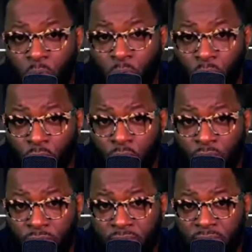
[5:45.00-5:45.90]

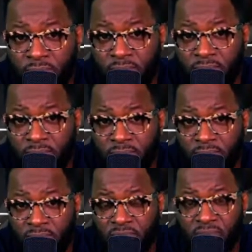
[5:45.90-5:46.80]
word
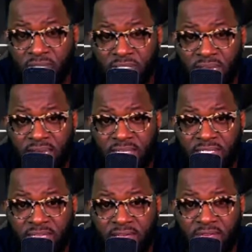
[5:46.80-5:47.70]
for this
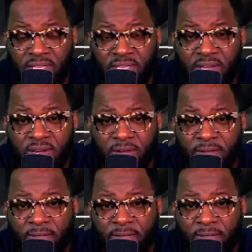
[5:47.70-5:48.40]
last day of the year.